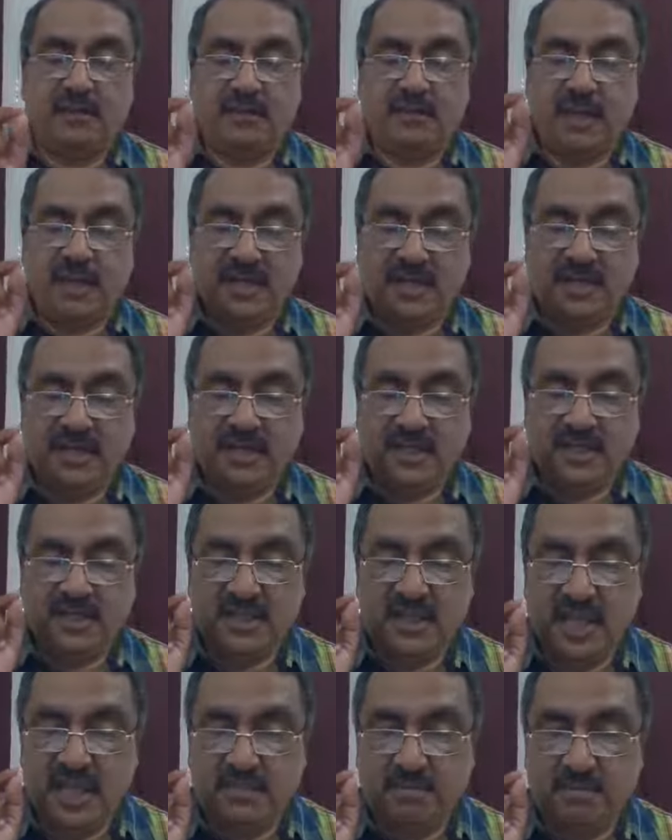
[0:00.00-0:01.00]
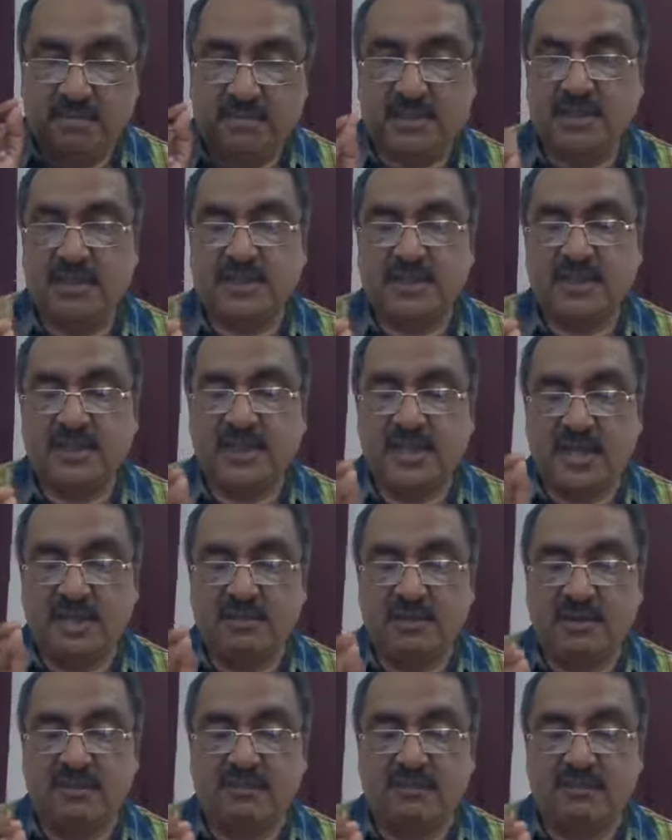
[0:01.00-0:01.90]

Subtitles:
by the same person, same